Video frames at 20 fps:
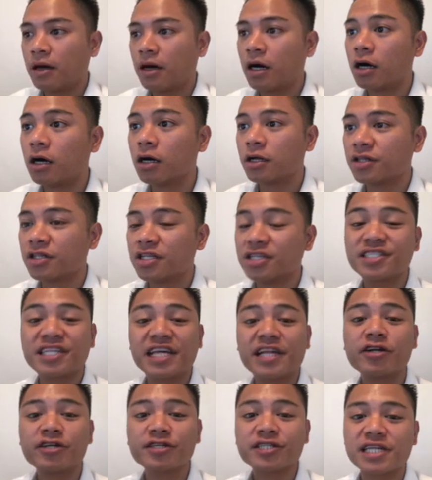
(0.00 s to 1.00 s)
on the
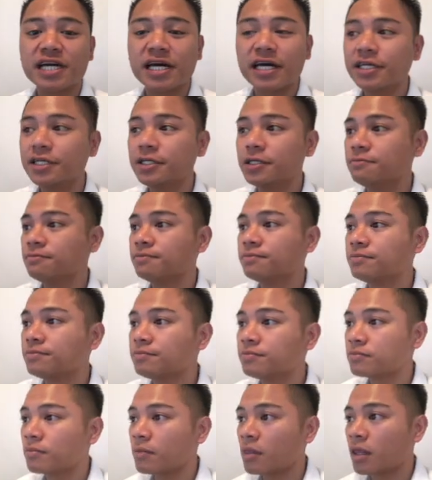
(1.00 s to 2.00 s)
sender side
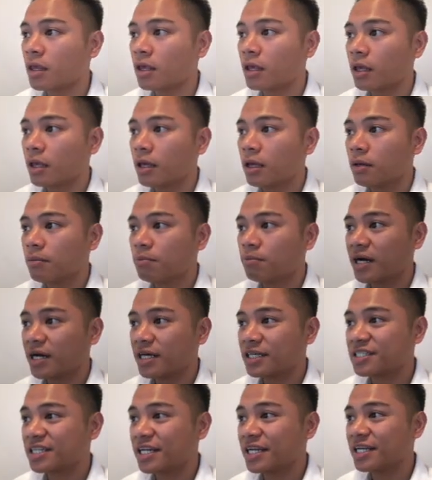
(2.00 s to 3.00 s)

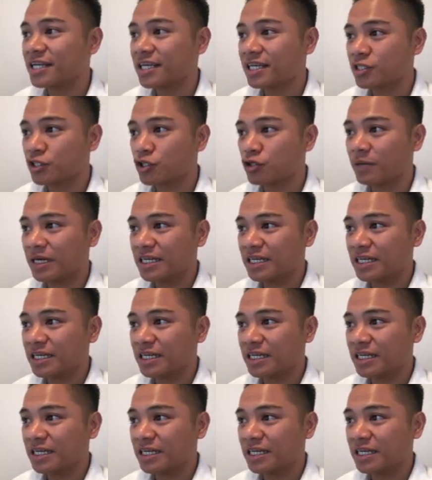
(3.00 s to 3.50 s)
by sending it to